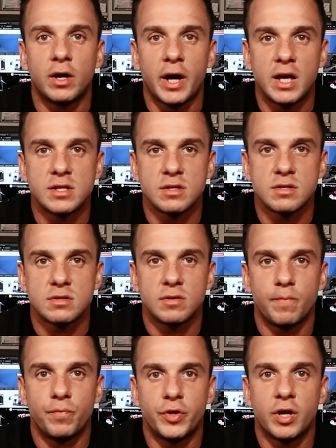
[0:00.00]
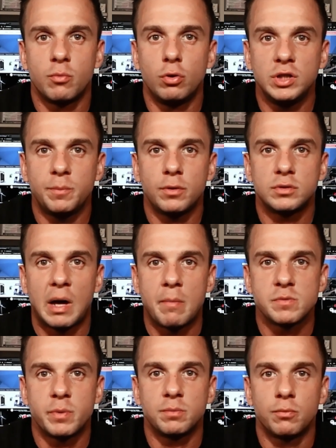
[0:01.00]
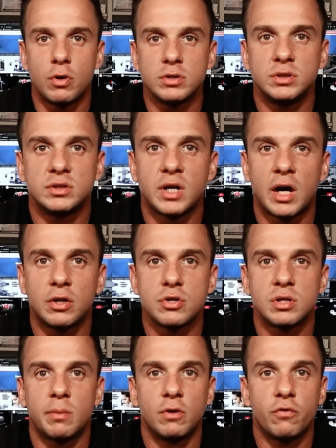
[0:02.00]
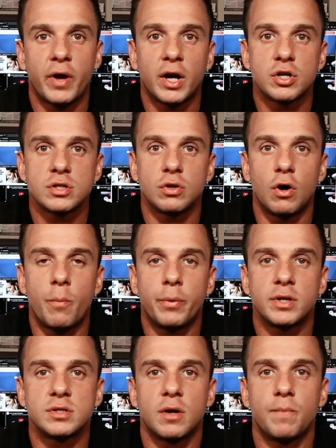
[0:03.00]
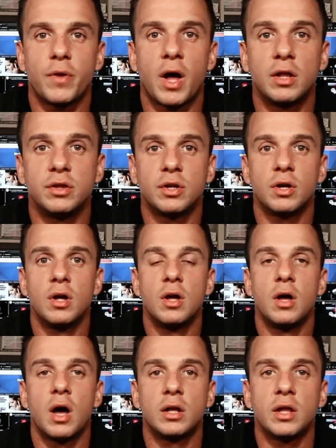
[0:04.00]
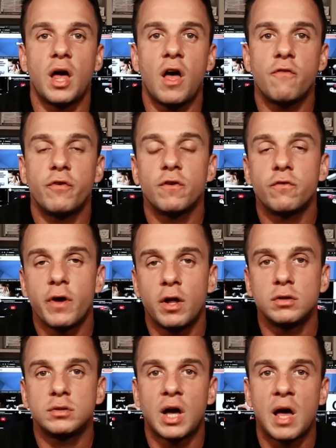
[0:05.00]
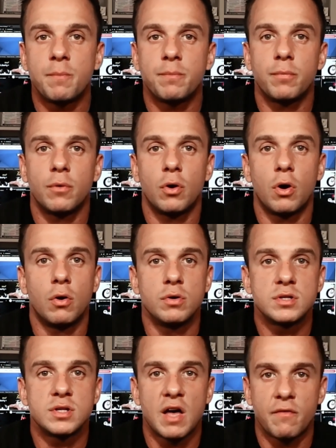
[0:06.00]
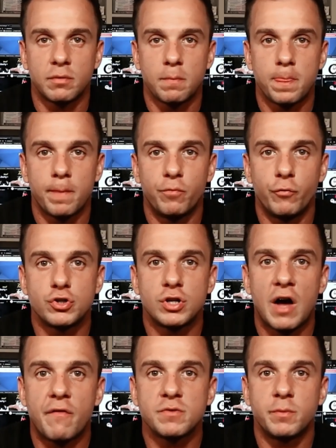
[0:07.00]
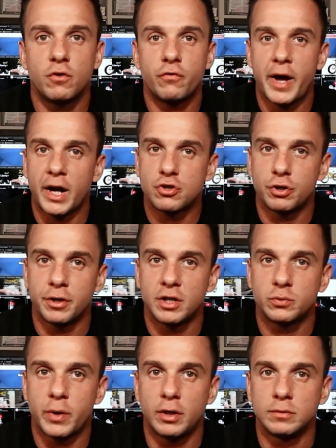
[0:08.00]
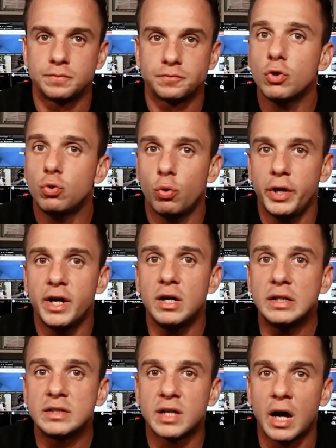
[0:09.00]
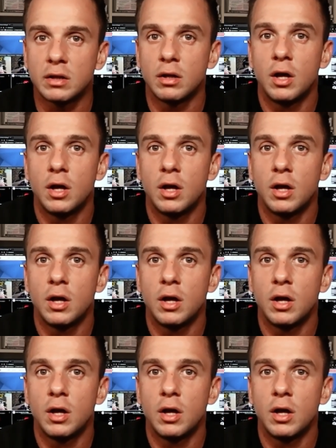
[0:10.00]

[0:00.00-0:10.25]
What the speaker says: license. There are multiple types, but most designers and manufacturers operate under an FFL Type 07, which covers manufacturing as well. To legally design